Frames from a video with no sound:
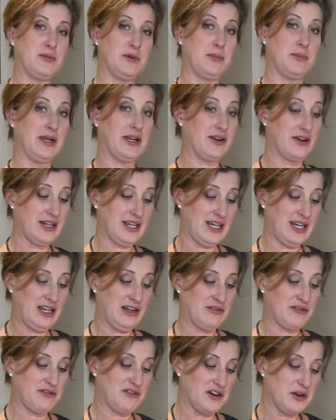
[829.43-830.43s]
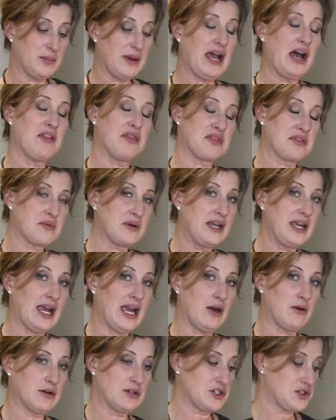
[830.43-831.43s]
been marinating for about 3
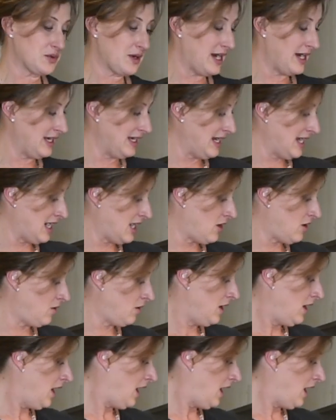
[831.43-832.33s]
hours right now.